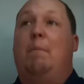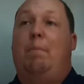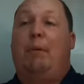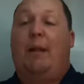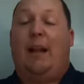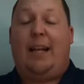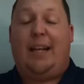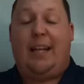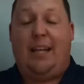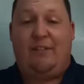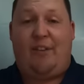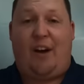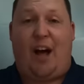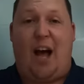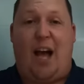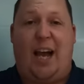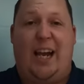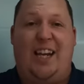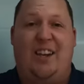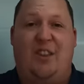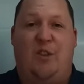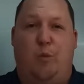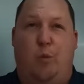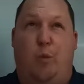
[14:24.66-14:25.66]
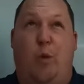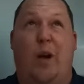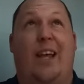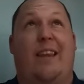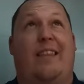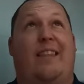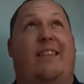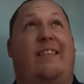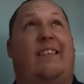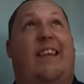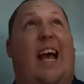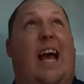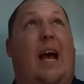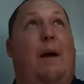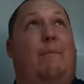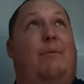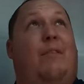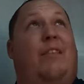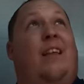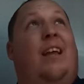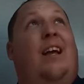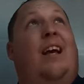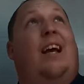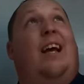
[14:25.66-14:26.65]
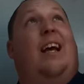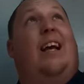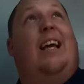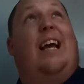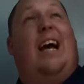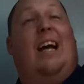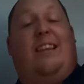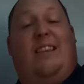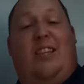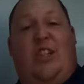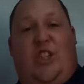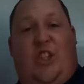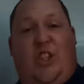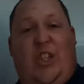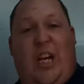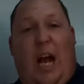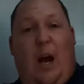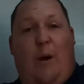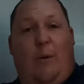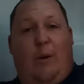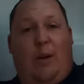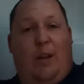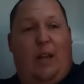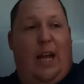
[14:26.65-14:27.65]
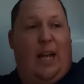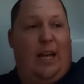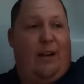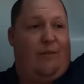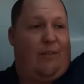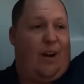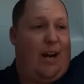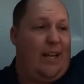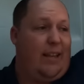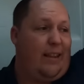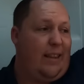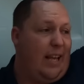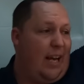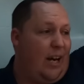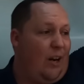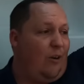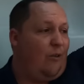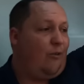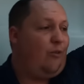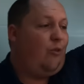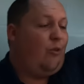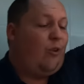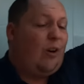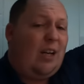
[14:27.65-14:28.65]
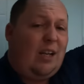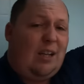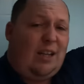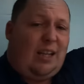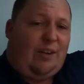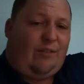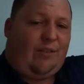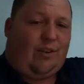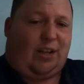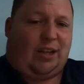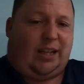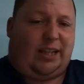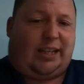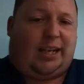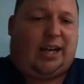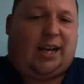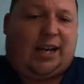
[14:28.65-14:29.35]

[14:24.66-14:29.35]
plenty of height, width, depth. Got the shower light right there. Really, really